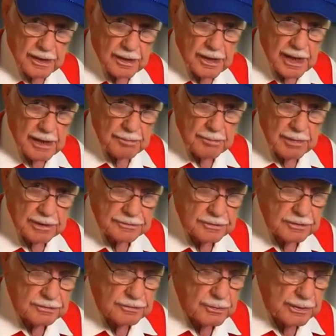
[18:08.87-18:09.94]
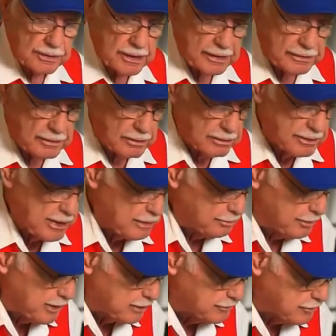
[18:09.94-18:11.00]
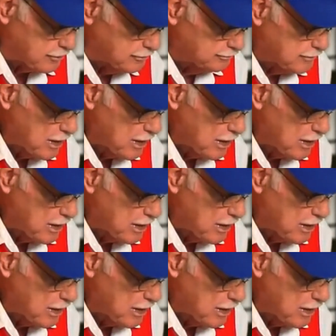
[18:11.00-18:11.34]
gap missions when they took that picture,